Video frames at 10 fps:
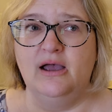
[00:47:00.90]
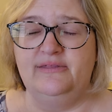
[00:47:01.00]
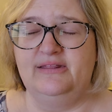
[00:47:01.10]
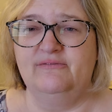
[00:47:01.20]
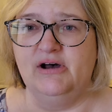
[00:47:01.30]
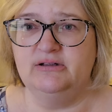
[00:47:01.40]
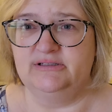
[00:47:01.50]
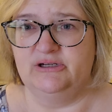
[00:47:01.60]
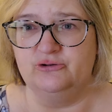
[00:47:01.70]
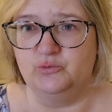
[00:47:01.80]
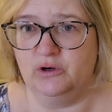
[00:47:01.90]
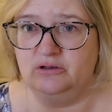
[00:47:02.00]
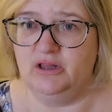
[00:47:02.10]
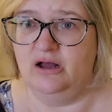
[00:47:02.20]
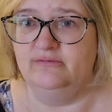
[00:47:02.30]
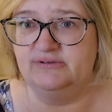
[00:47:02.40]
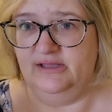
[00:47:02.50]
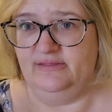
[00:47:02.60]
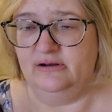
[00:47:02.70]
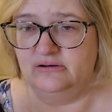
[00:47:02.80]
I think the volunteers wear gloves
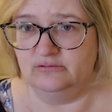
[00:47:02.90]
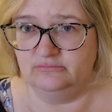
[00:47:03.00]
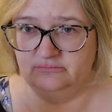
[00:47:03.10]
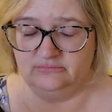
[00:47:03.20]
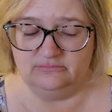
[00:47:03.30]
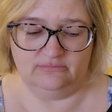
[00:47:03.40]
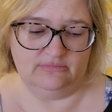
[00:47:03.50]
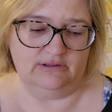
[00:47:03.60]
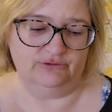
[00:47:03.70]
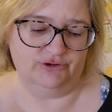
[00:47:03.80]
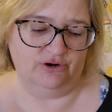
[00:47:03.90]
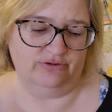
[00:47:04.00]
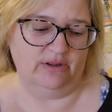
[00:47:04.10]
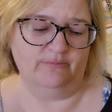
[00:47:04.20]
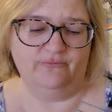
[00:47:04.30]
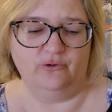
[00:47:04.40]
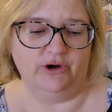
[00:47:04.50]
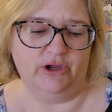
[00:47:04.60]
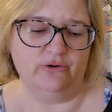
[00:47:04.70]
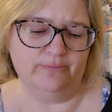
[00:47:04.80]
and they'll they'll turn them
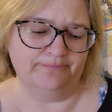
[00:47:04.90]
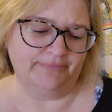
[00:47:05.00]
for you.